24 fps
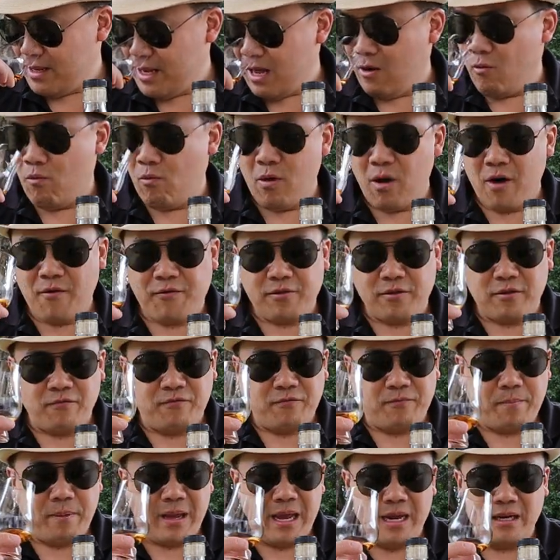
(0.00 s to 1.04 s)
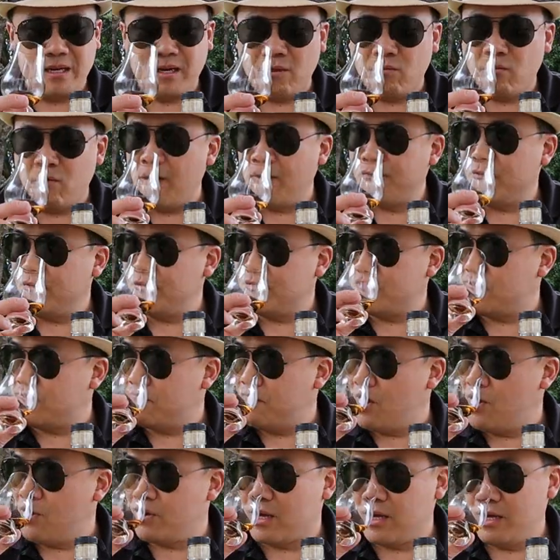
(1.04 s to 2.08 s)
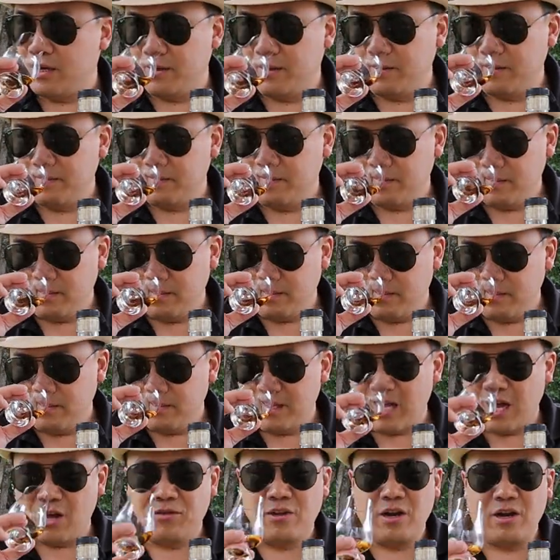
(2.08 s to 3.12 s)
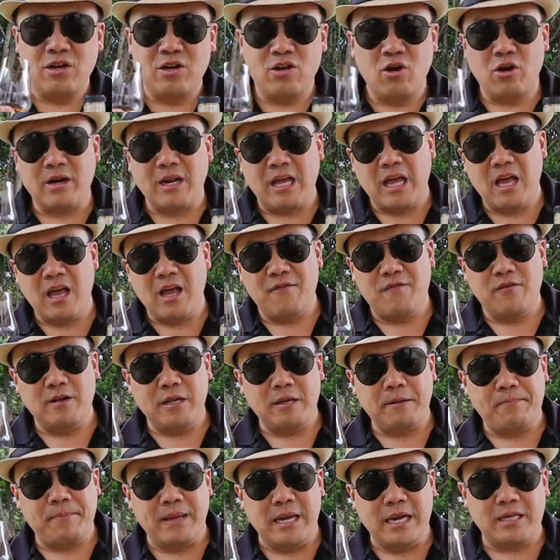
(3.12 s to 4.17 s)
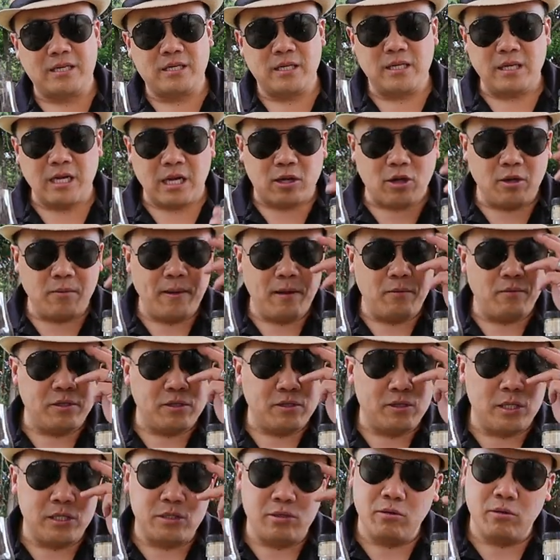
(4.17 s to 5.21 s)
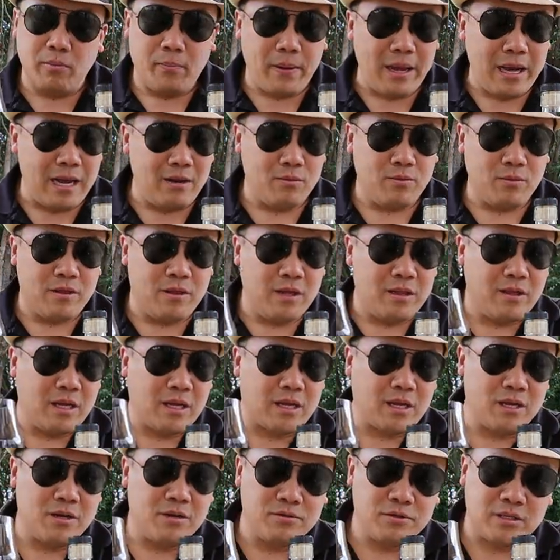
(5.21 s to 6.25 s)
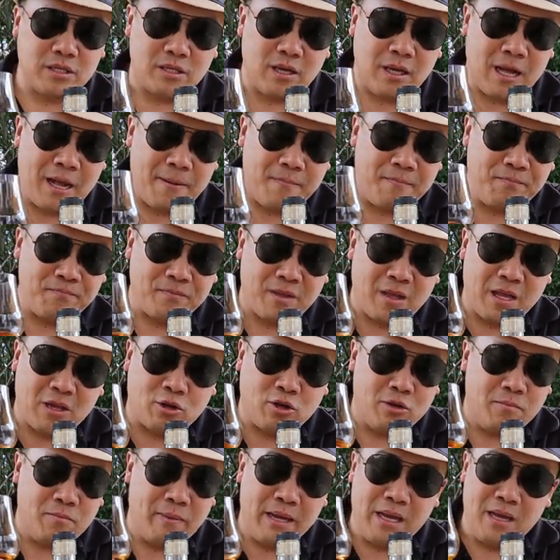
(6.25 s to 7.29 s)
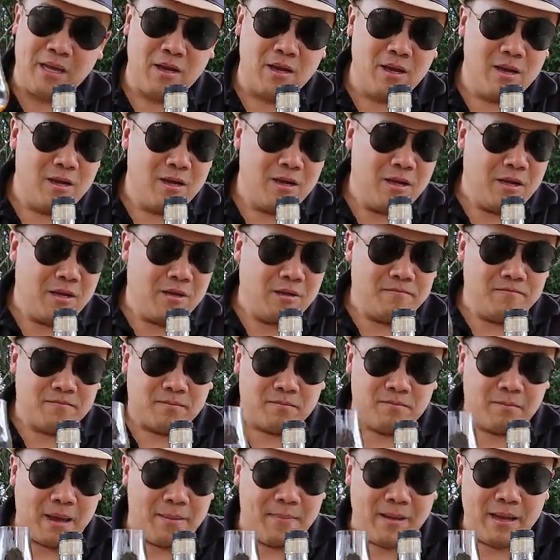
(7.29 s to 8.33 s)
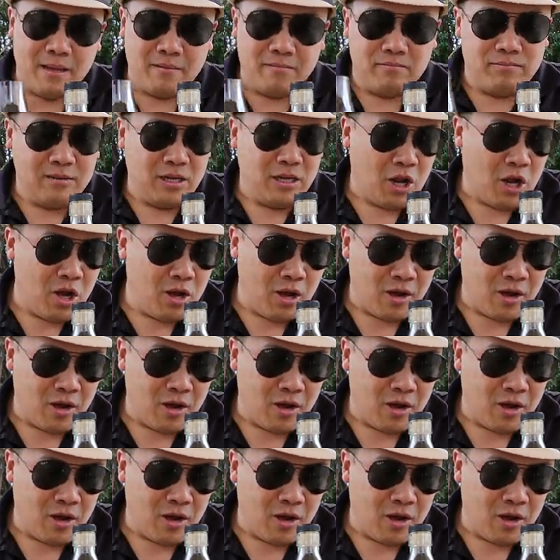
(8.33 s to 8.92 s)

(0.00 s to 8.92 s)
A waft of peat, a waft of smoke. Now they're not heavily peated. It could be residual peat within the kilns. It could be maybe, you know,